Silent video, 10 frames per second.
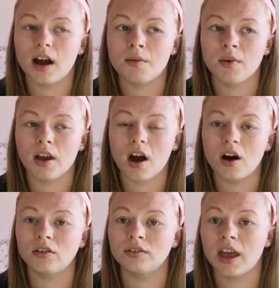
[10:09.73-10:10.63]
and my
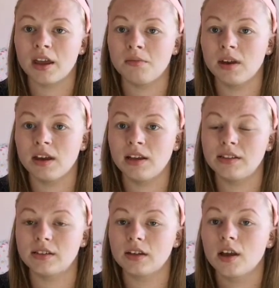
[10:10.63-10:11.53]
whole name
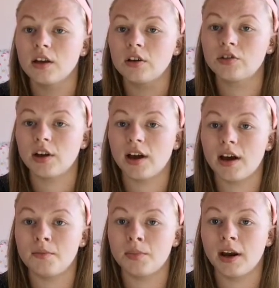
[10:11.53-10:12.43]
is Chyanne